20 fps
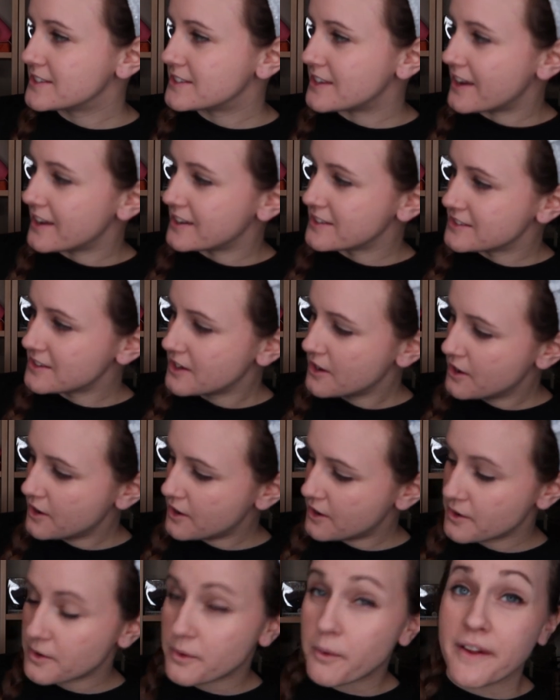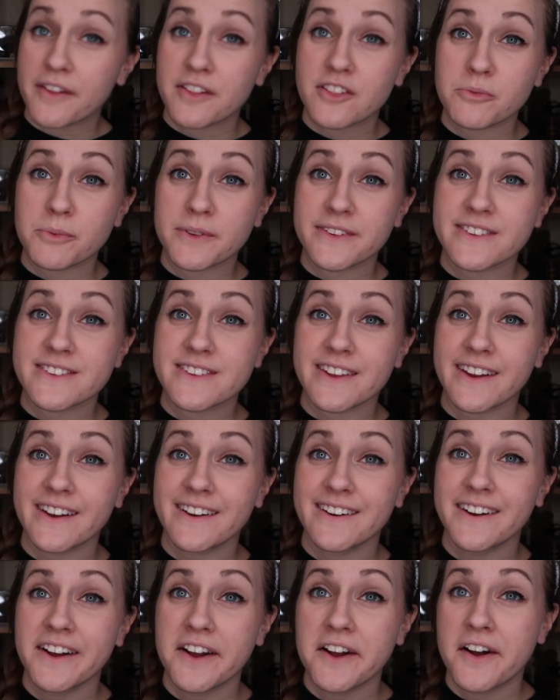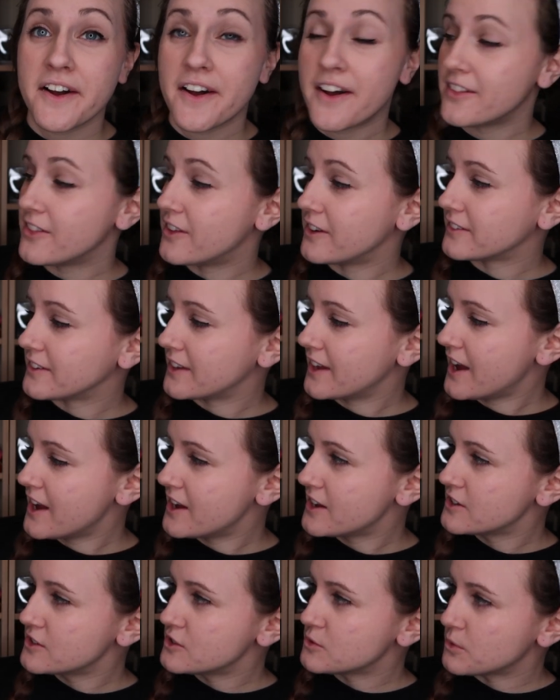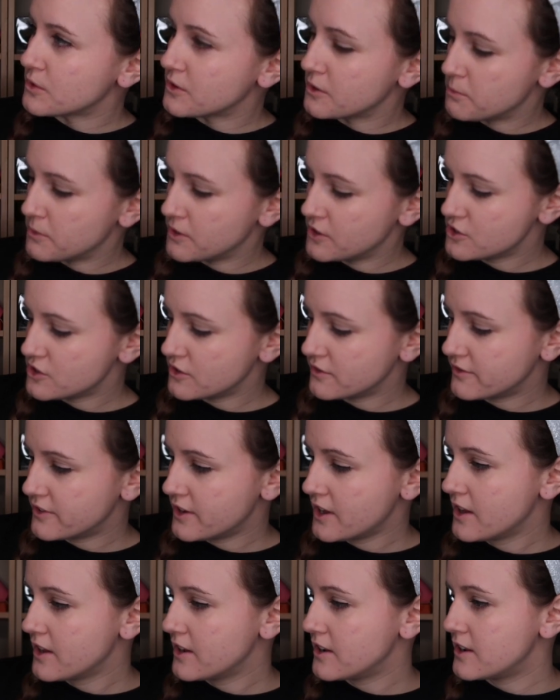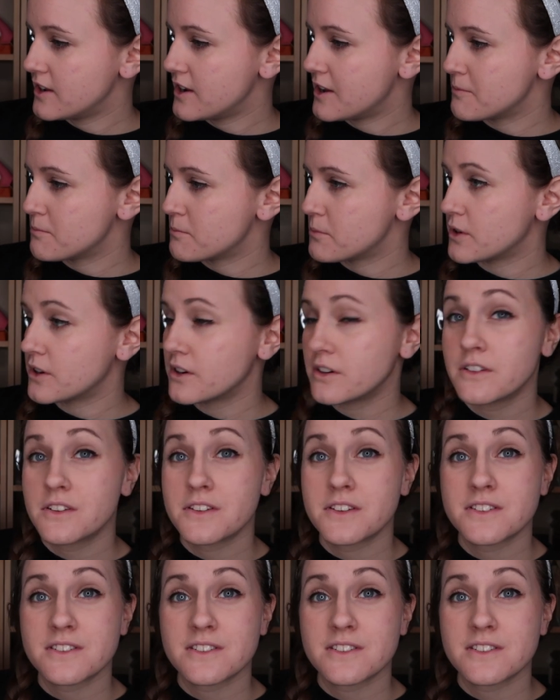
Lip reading: Says arithmancy along the edge with a bunch of numbers.